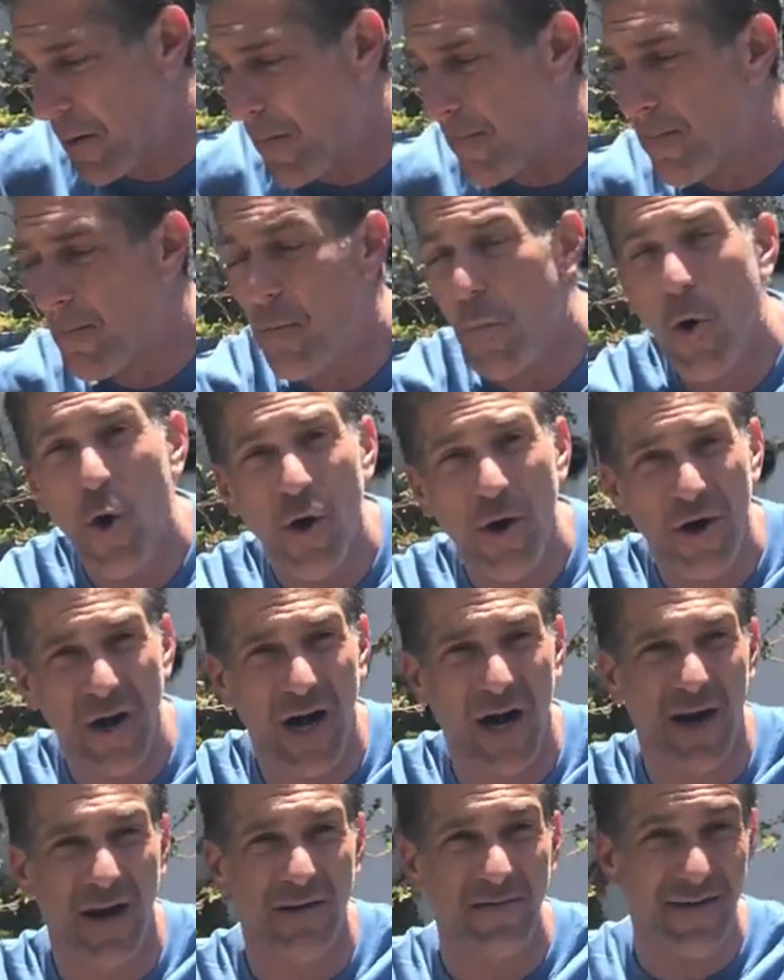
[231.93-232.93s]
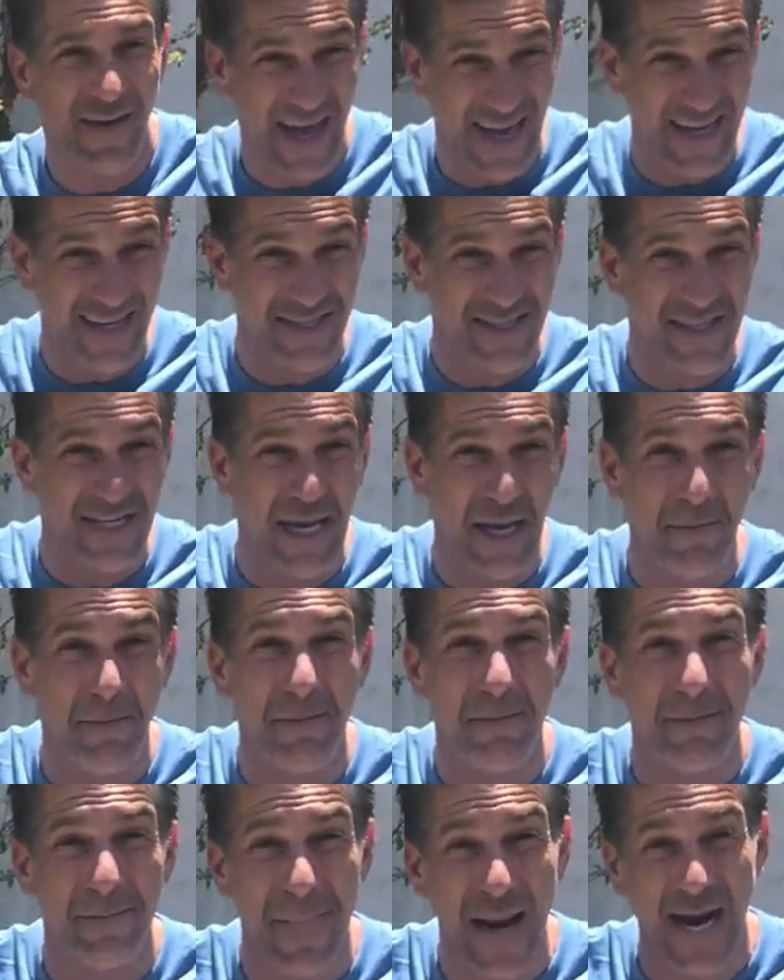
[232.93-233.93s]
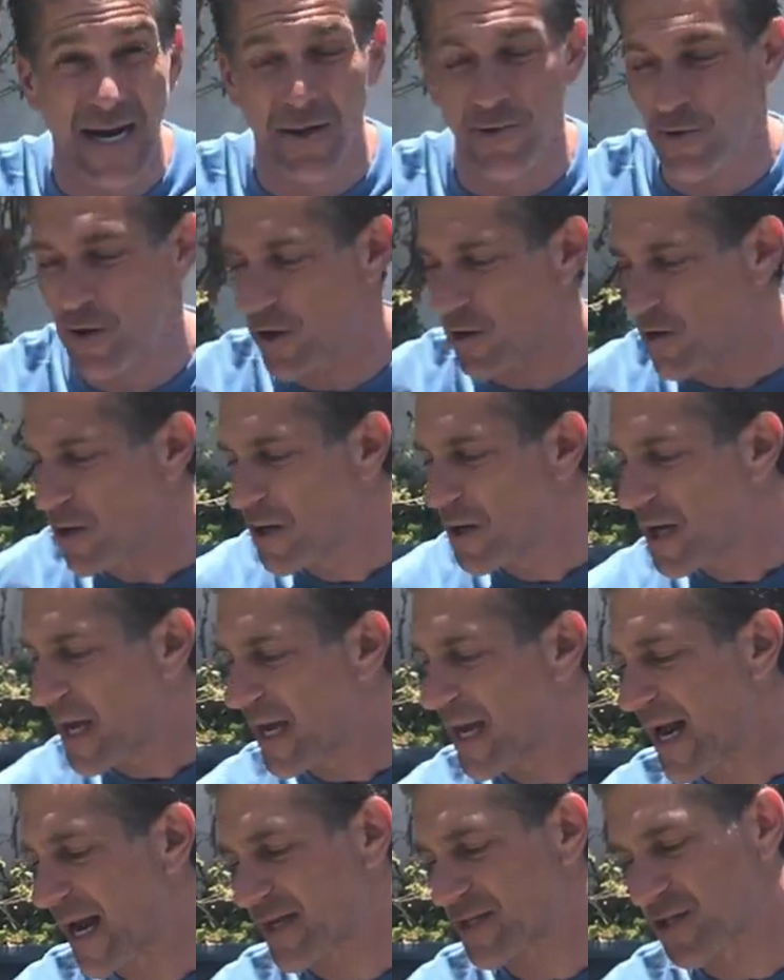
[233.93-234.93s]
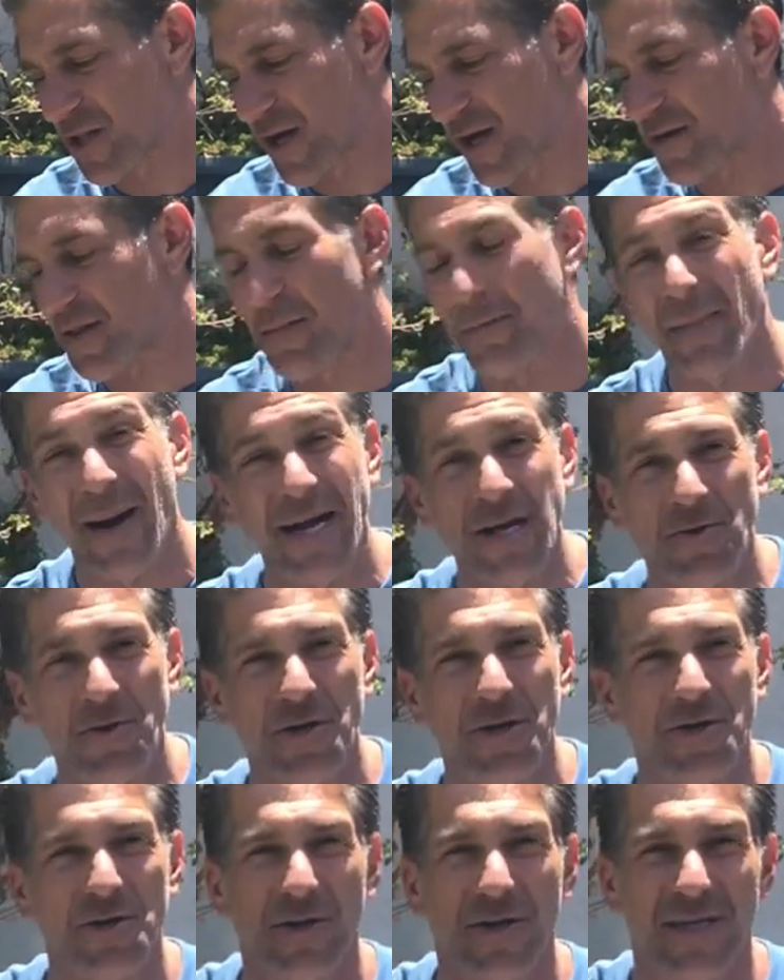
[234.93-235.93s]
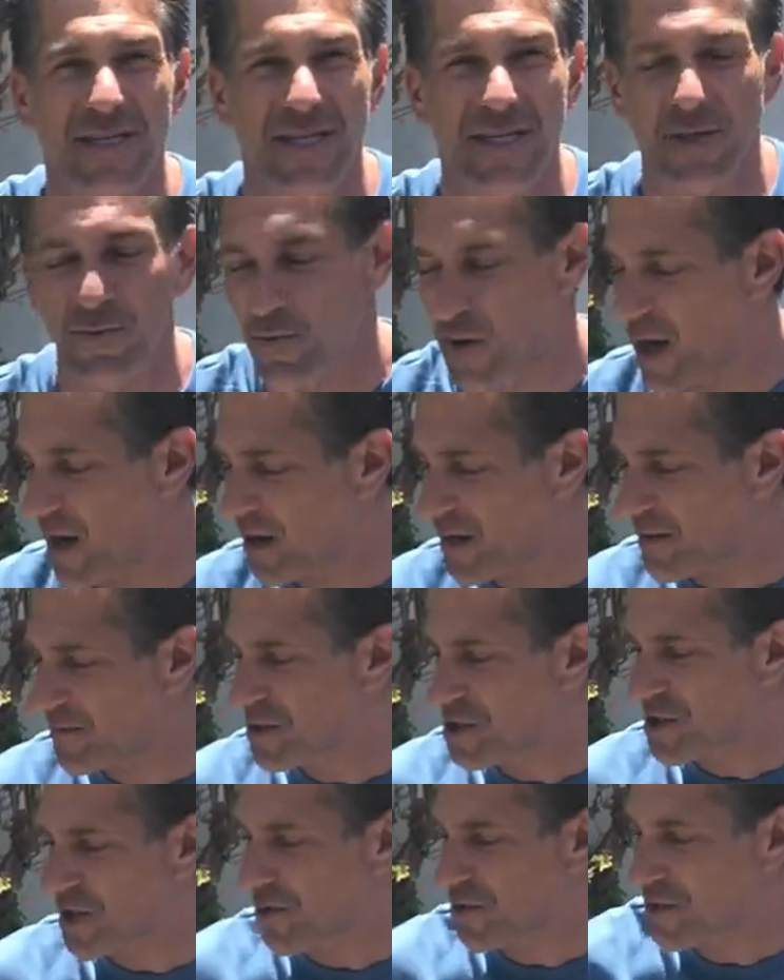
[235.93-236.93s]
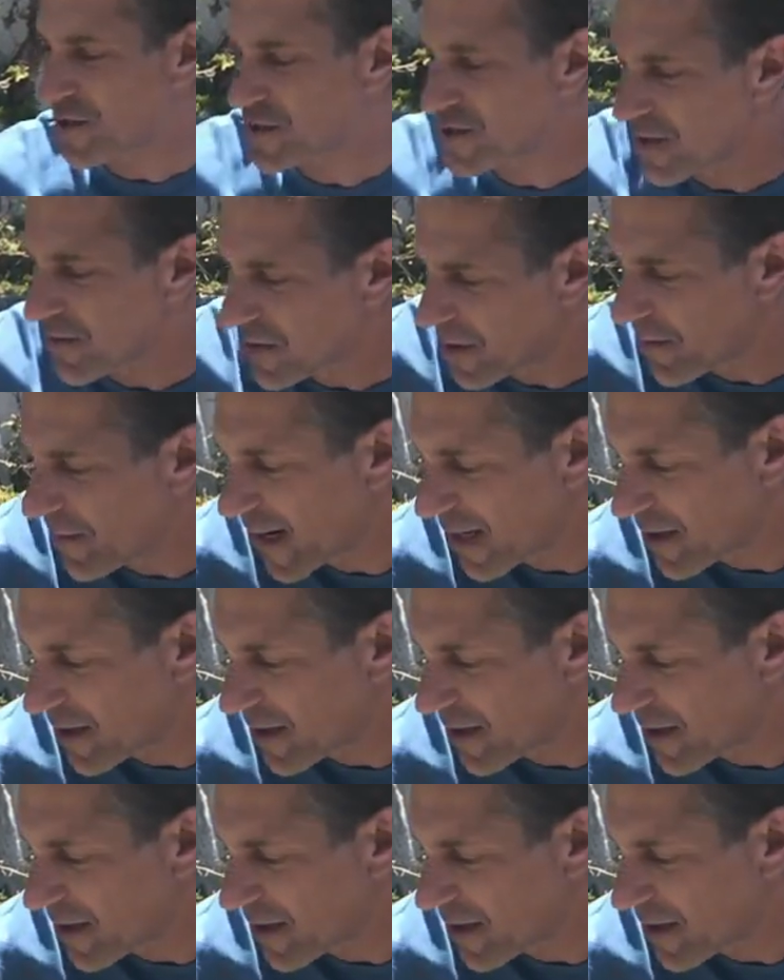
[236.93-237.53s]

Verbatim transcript: more of, hence the name macro, and it has a lot of the micronutrients as well. Let me share with you some of the